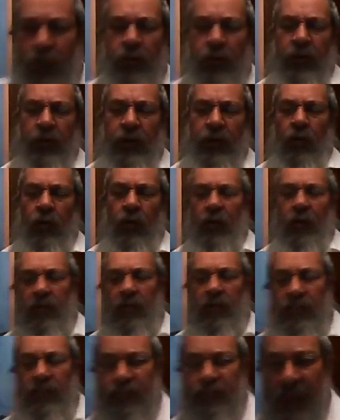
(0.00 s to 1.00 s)
it all.
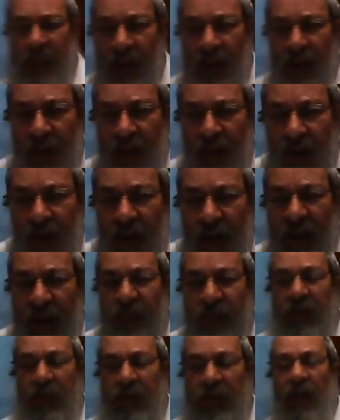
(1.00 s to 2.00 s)
And
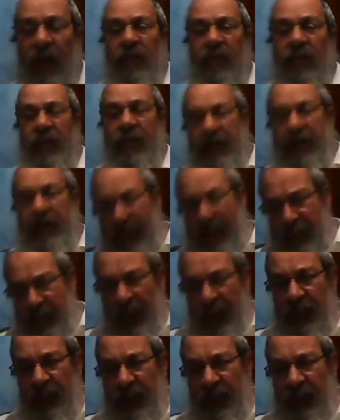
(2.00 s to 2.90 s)
the Alter Rebbe